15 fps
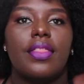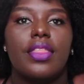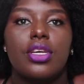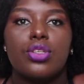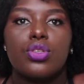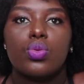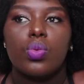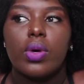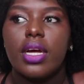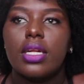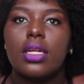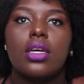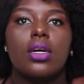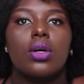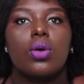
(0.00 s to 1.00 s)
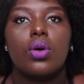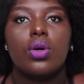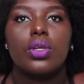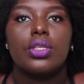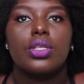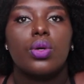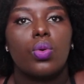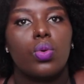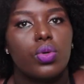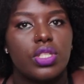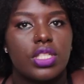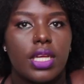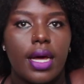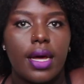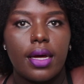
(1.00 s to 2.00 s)
there's one called
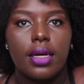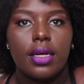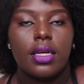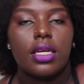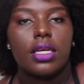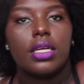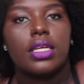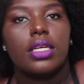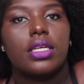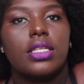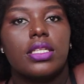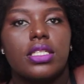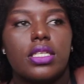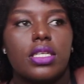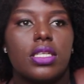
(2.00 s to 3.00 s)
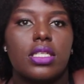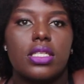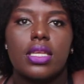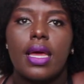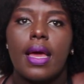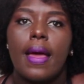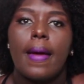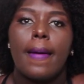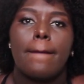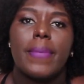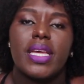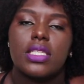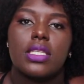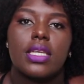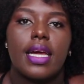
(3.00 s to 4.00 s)
kuta. It is
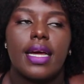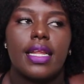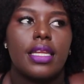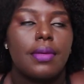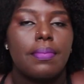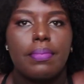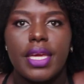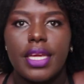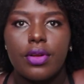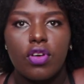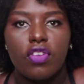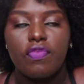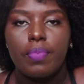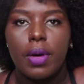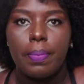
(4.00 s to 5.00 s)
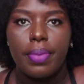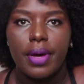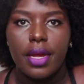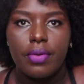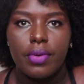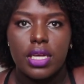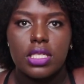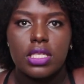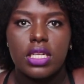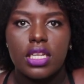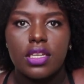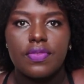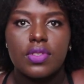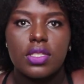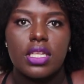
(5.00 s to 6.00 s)
basically made of papyrus
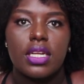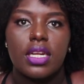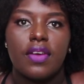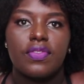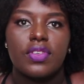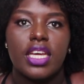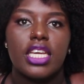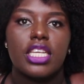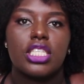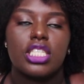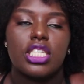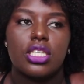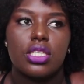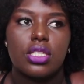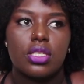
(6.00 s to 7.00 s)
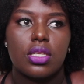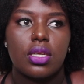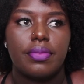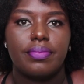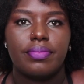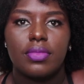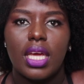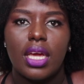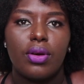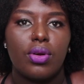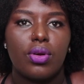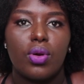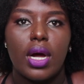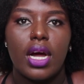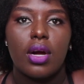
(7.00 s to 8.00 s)
leaves, then after it is, I
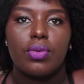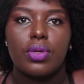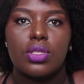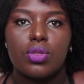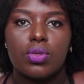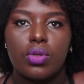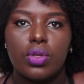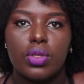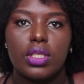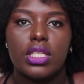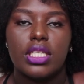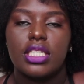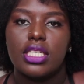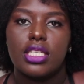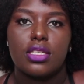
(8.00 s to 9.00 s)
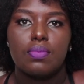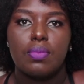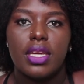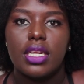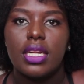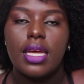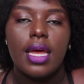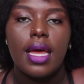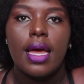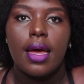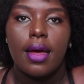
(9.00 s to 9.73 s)
don't know how it's called, it is made,